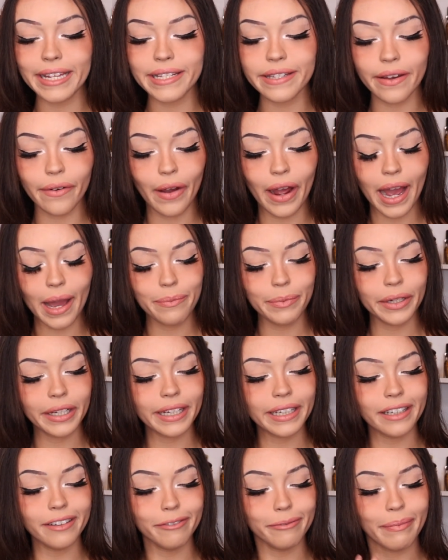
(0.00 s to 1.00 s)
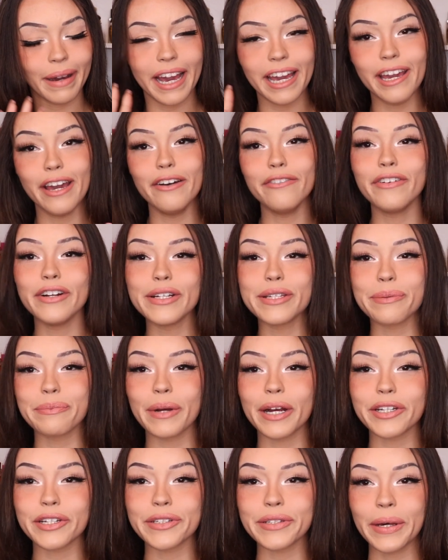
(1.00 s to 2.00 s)
so I'm gonna give my first
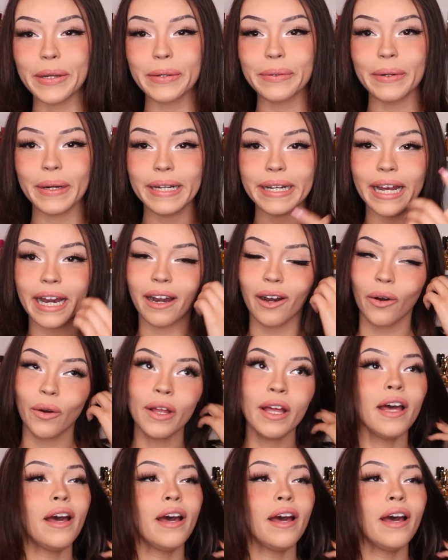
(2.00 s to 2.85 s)
impressions on it right now.